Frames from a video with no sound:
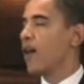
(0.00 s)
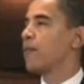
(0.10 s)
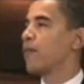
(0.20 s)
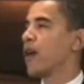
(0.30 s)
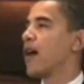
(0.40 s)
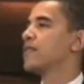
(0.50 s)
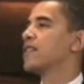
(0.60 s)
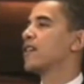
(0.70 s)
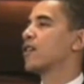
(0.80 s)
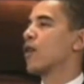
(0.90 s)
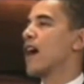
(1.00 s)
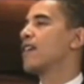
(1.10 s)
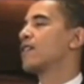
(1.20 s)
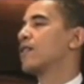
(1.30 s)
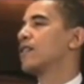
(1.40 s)
all the problems that are
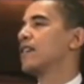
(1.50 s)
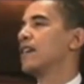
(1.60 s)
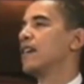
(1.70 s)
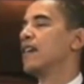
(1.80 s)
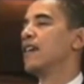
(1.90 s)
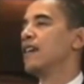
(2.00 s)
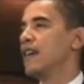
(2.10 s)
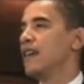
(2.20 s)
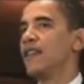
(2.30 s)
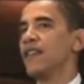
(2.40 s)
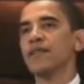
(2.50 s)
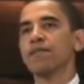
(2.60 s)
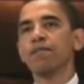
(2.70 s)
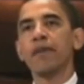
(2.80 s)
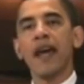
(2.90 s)
chronicled in this
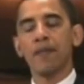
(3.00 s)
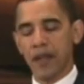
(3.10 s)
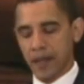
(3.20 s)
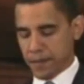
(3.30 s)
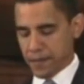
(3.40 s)
pamphlet,